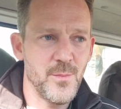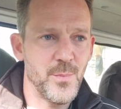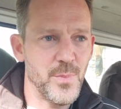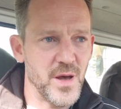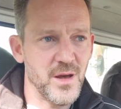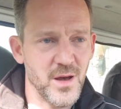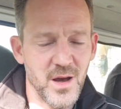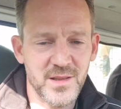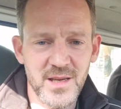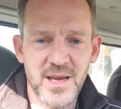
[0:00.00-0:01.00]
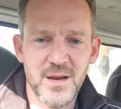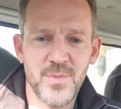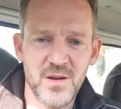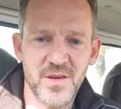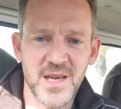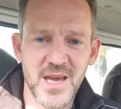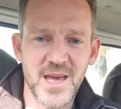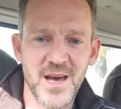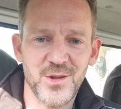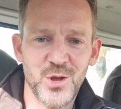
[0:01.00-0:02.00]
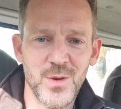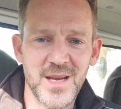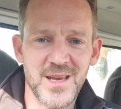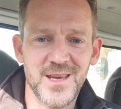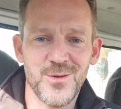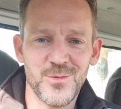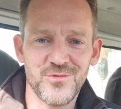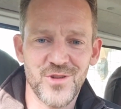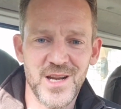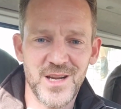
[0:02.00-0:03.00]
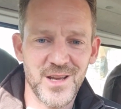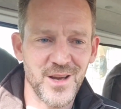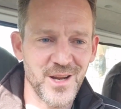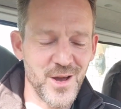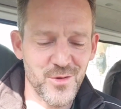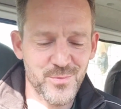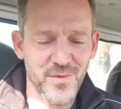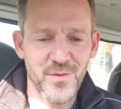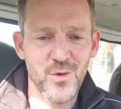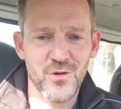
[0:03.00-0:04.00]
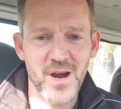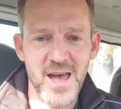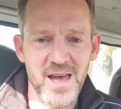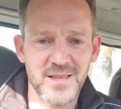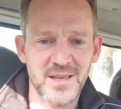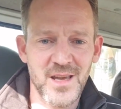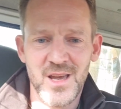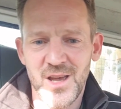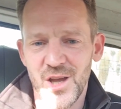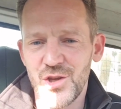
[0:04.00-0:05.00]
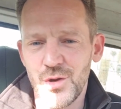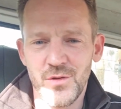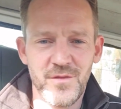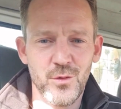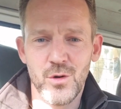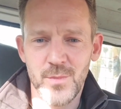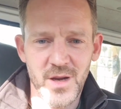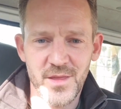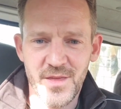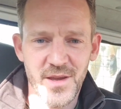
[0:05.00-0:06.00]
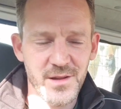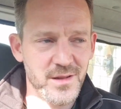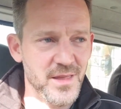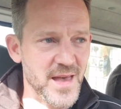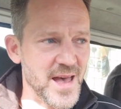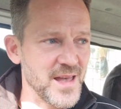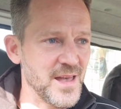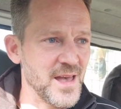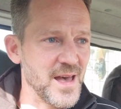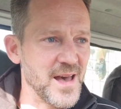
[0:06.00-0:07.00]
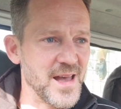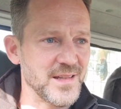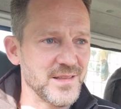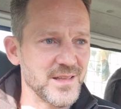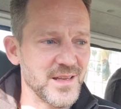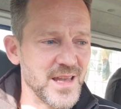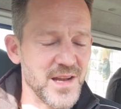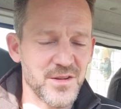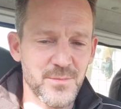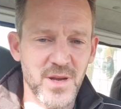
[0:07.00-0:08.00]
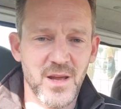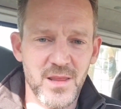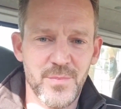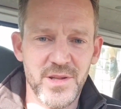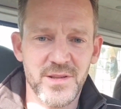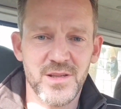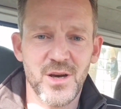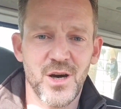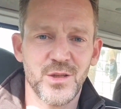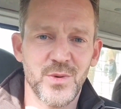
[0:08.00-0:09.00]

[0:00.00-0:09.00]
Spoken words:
But I did get a bit of a kick out of doing it. It was really, you know, it was before I had a uniform and other things like that. And again, it's a bit like the business card.